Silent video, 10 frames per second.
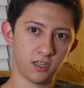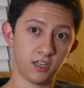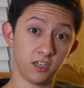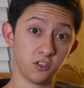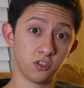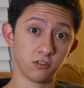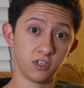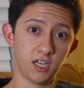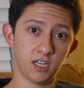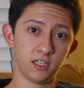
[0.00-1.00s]

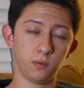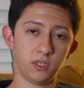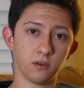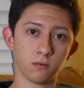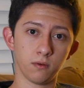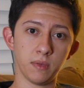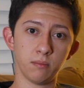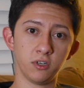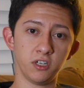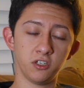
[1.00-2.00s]
history and we don't
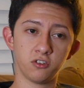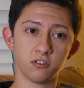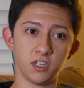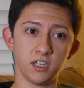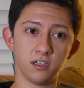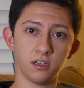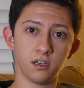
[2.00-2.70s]
remember history,